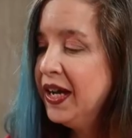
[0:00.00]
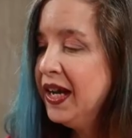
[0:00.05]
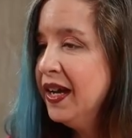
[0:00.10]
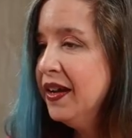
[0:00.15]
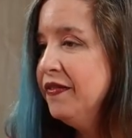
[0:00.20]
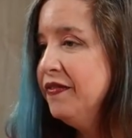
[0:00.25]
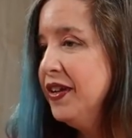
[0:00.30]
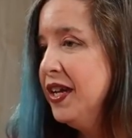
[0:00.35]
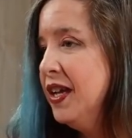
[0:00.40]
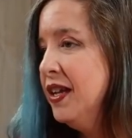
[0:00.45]
I
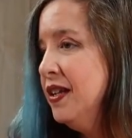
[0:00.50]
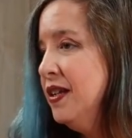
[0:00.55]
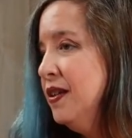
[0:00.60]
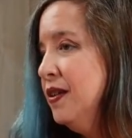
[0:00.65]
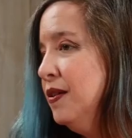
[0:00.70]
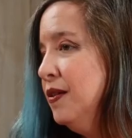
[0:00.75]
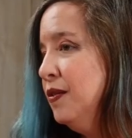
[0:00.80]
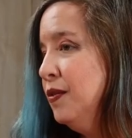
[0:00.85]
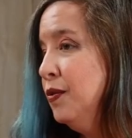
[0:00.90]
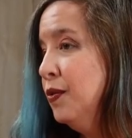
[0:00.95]
have
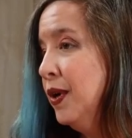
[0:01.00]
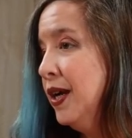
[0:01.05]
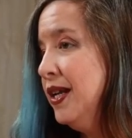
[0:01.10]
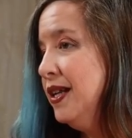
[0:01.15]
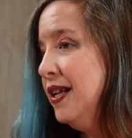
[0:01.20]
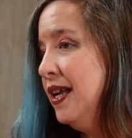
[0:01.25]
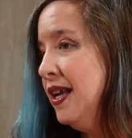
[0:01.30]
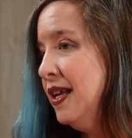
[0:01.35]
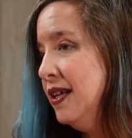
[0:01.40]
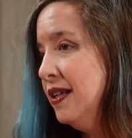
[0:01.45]
any
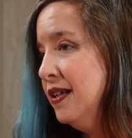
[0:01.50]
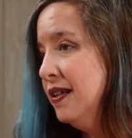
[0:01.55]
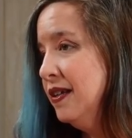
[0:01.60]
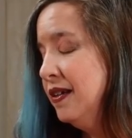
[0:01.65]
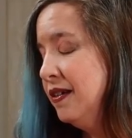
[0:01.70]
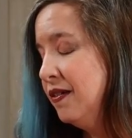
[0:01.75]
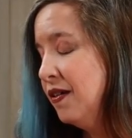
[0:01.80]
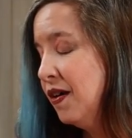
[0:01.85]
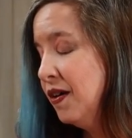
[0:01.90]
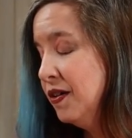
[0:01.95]
great
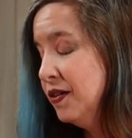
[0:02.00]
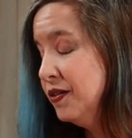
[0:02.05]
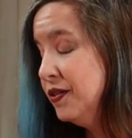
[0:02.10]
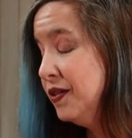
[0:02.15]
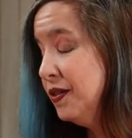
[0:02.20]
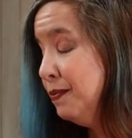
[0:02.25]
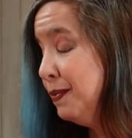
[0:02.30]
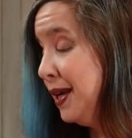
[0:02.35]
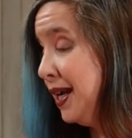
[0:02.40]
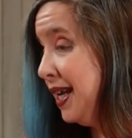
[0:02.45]

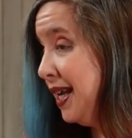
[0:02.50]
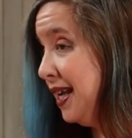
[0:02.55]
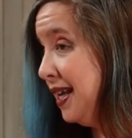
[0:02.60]
cards in my